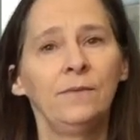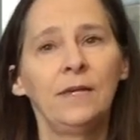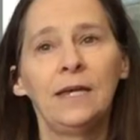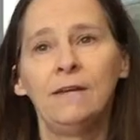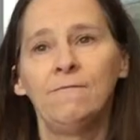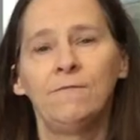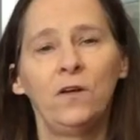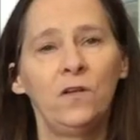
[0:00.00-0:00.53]
get
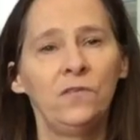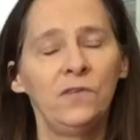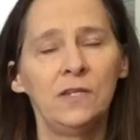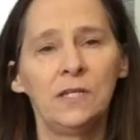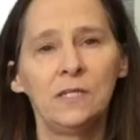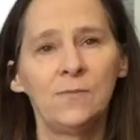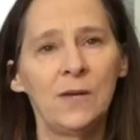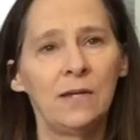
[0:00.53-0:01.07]
involved in
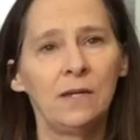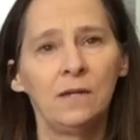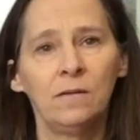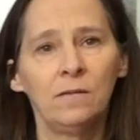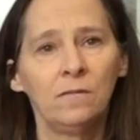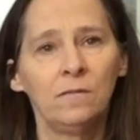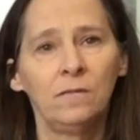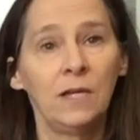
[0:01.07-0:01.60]
as many
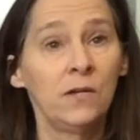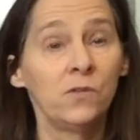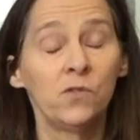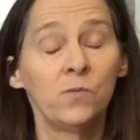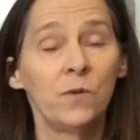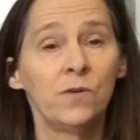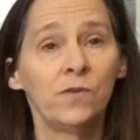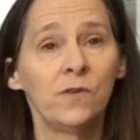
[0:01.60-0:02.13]
language
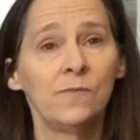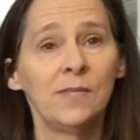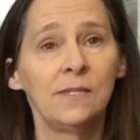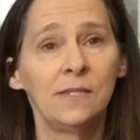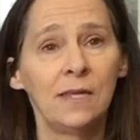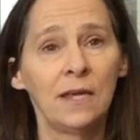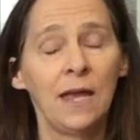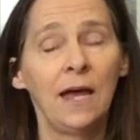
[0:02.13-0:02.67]
programs
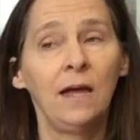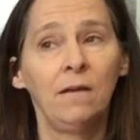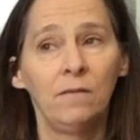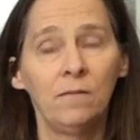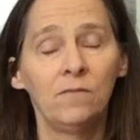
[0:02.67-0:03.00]
as they can.